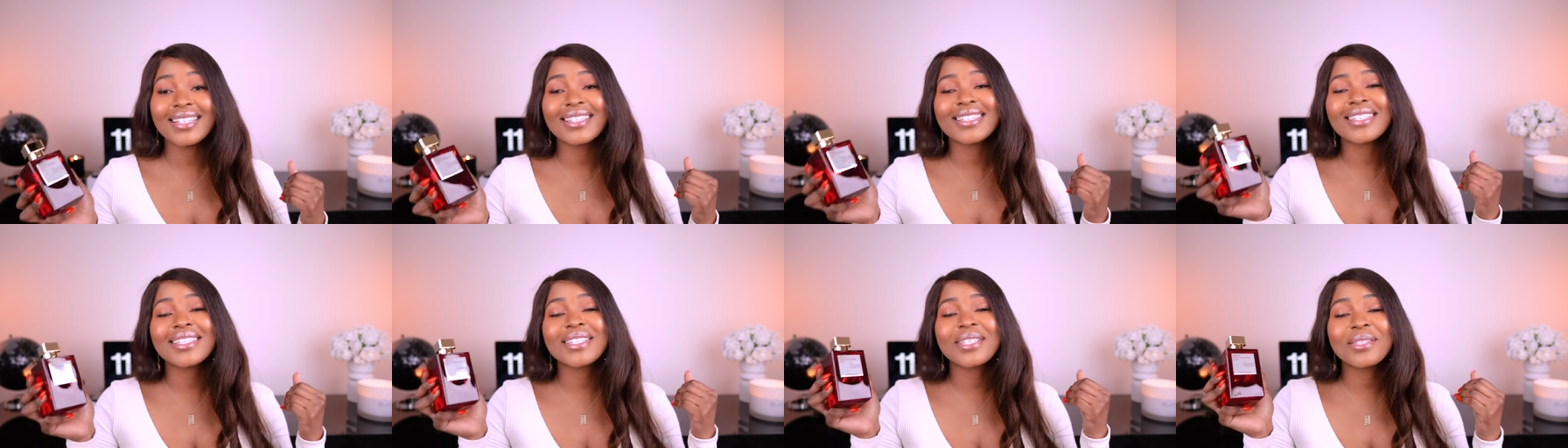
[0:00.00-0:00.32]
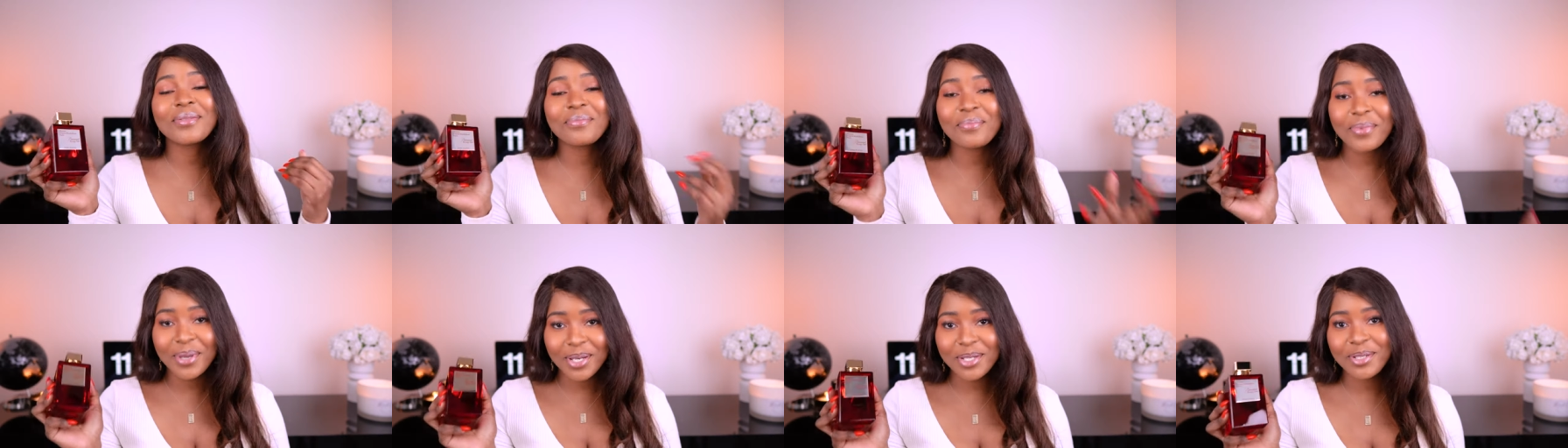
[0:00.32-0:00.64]
It's a
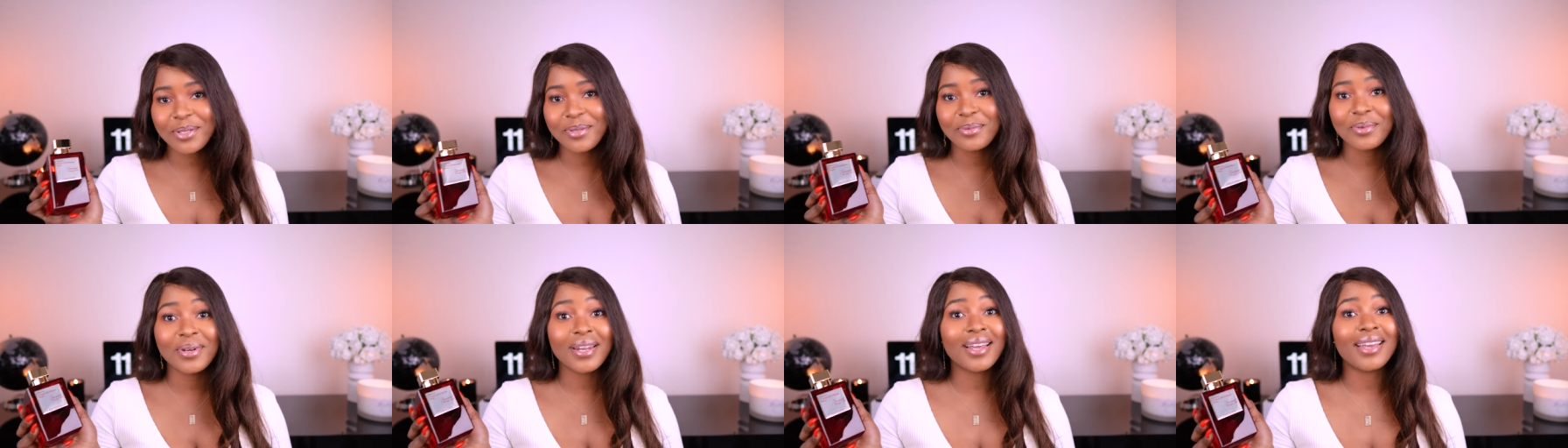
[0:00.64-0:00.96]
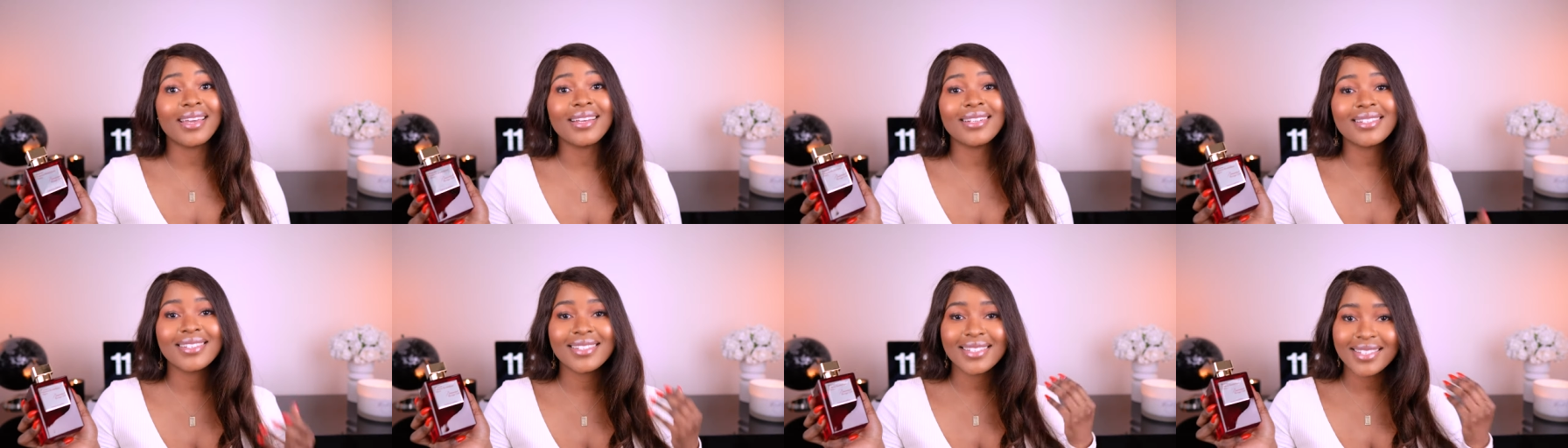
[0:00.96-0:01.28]
special
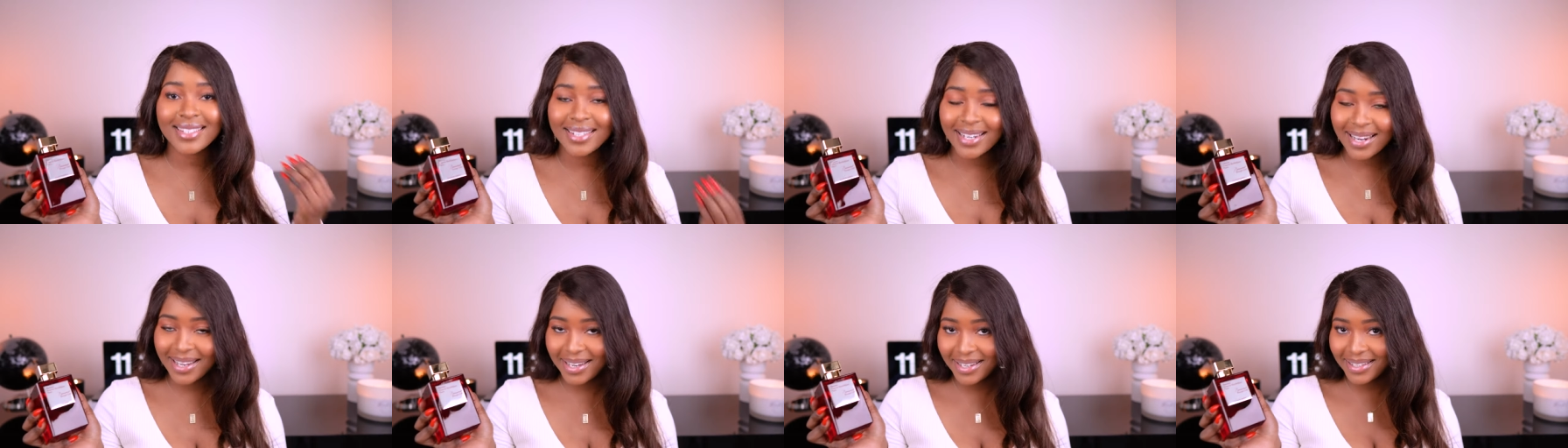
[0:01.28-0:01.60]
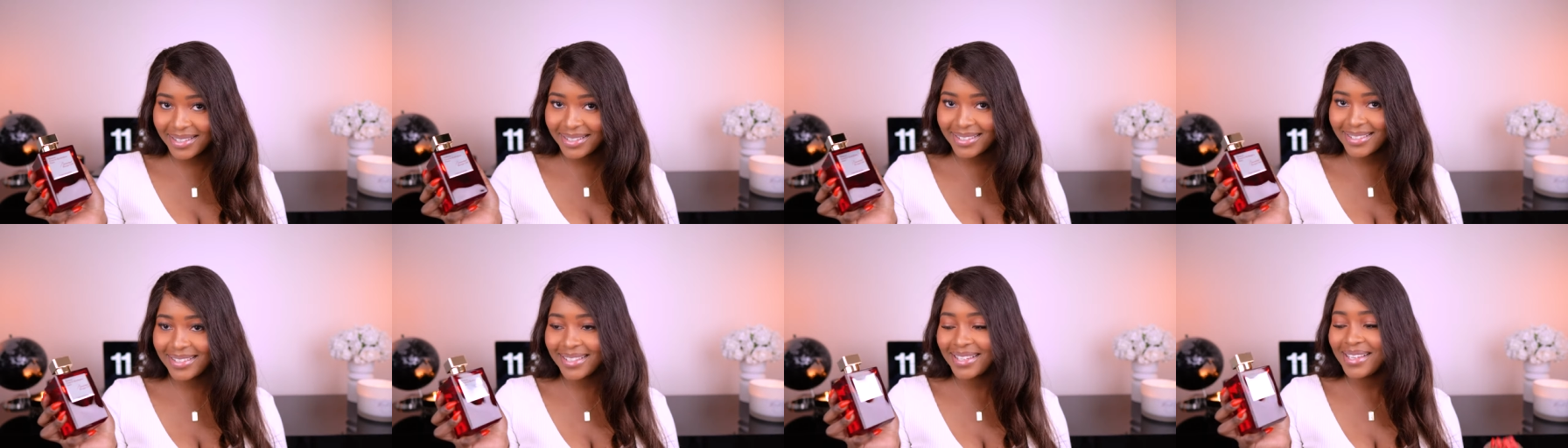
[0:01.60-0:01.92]
night
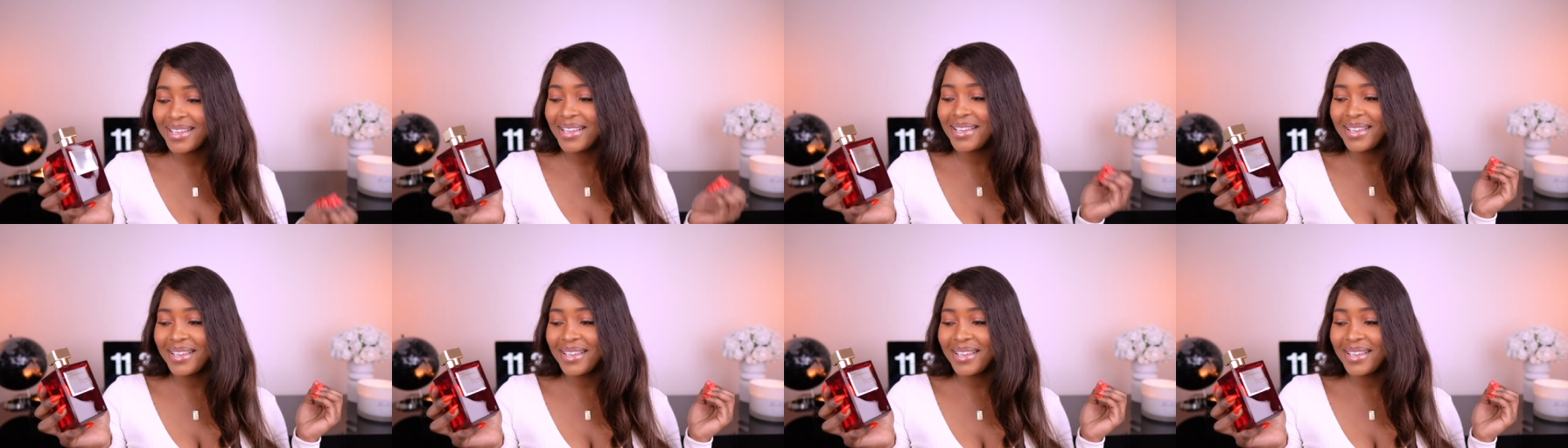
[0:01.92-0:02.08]
tonight.